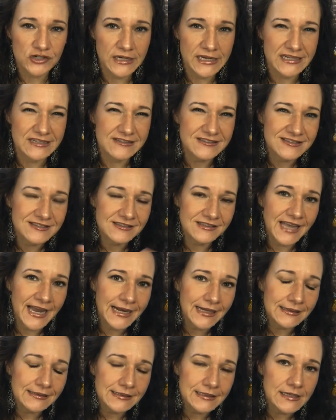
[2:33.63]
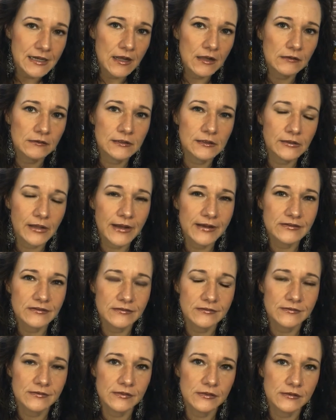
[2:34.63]
It slightly
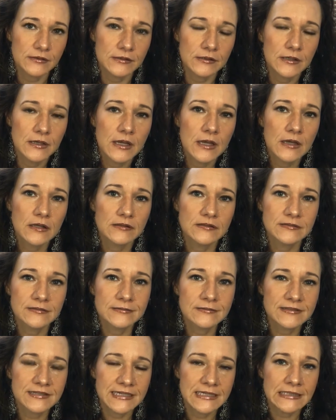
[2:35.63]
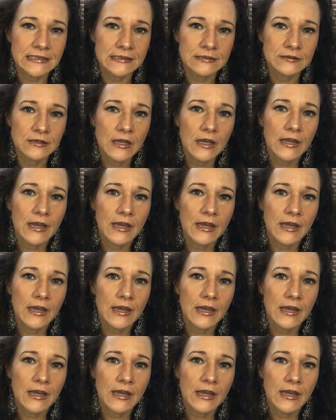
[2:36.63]
alkalizes the skin,